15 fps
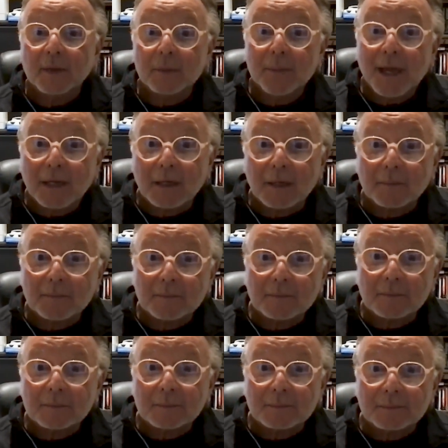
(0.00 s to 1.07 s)
backup
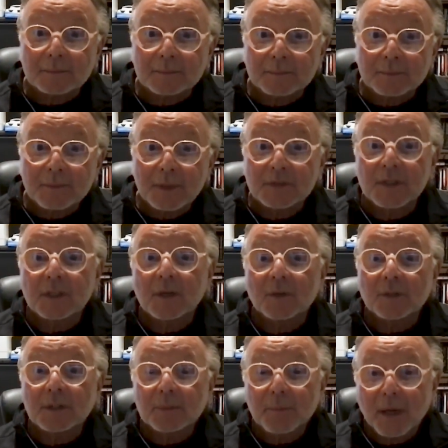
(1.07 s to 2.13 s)
because they don't
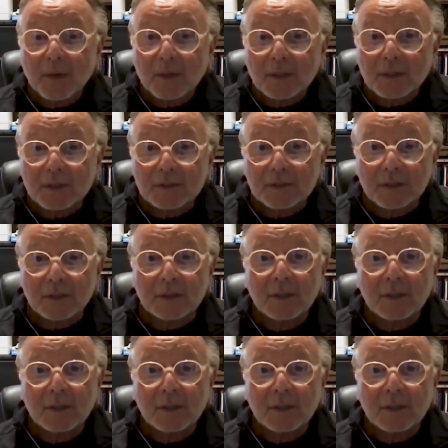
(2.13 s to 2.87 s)
need power conditioning.